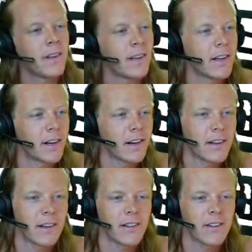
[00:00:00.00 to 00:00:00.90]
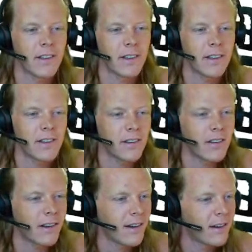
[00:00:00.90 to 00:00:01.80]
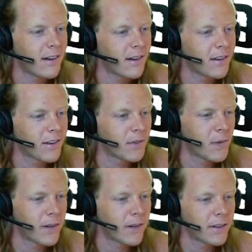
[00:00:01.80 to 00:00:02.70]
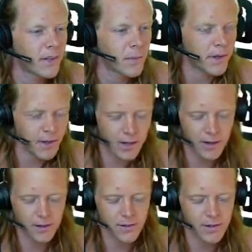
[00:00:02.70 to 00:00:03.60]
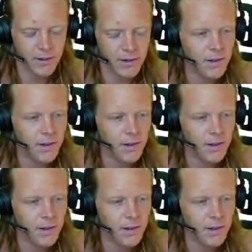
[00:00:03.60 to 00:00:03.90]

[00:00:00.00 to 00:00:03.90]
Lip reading: here is that this is my dummy account, so